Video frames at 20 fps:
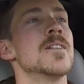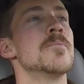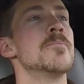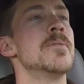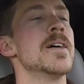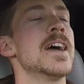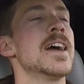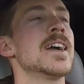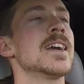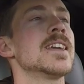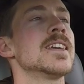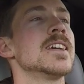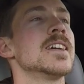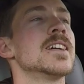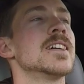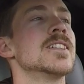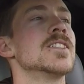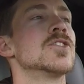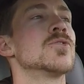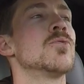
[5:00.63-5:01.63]
back
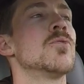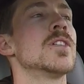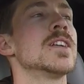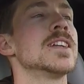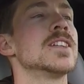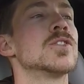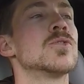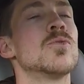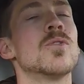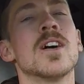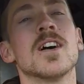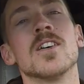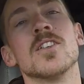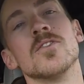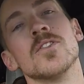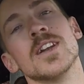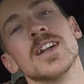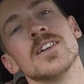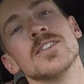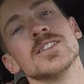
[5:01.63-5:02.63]
in
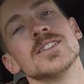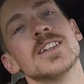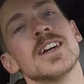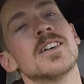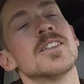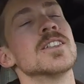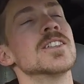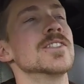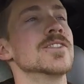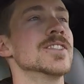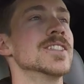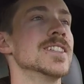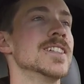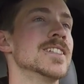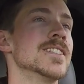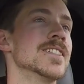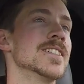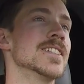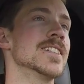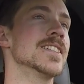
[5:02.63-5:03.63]
2012 when I was down in New
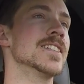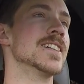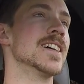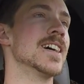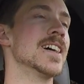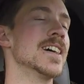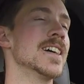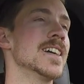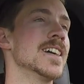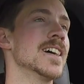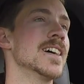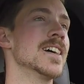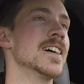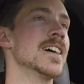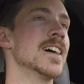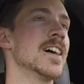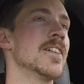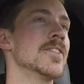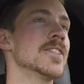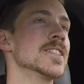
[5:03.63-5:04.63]
Zealand,
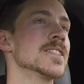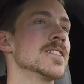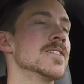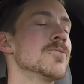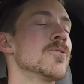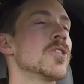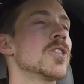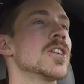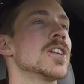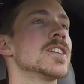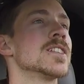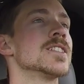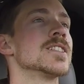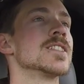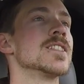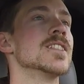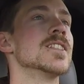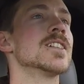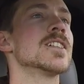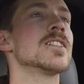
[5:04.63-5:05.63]
I was working in
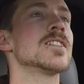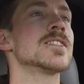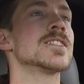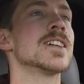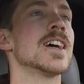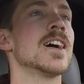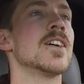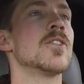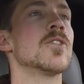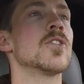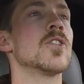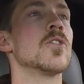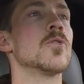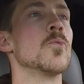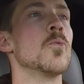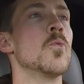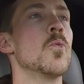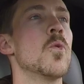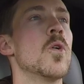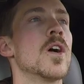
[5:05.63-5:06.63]
this little town called
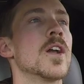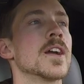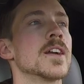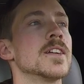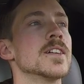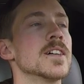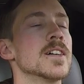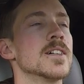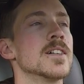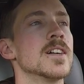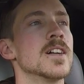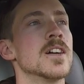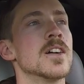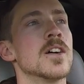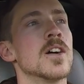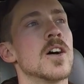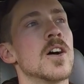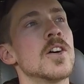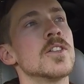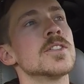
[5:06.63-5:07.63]
Wanaka
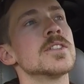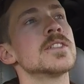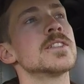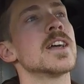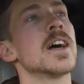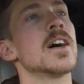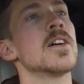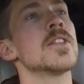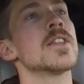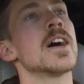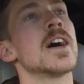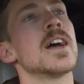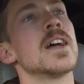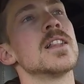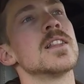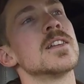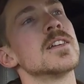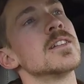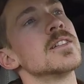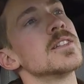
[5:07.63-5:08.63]
on the South
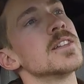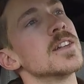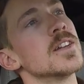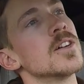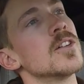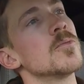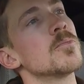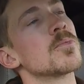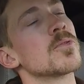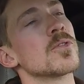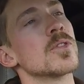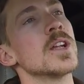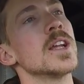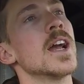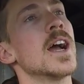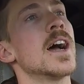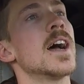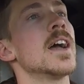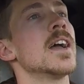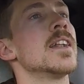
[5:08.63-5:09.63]
Island, you know, pretty
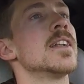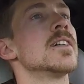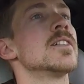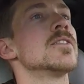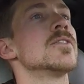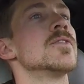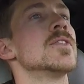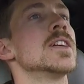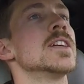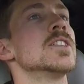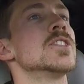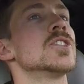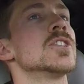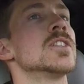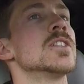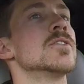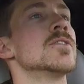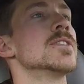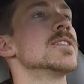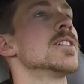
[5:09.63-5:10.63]
high in
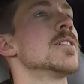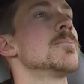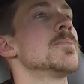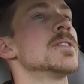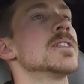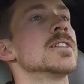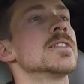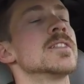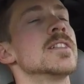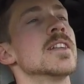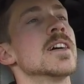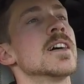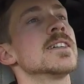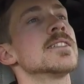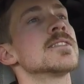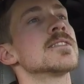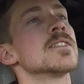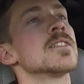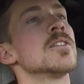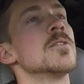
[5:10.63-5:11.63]
elevation. It was up in this
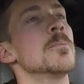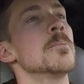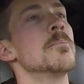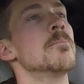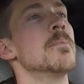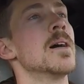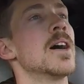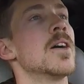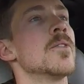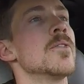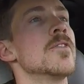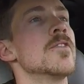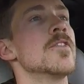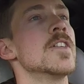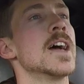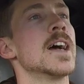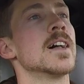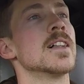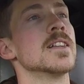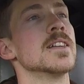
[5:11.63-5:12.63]
nice little mountain
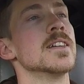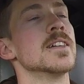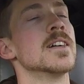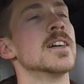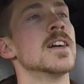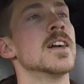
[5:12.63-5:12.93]
valley,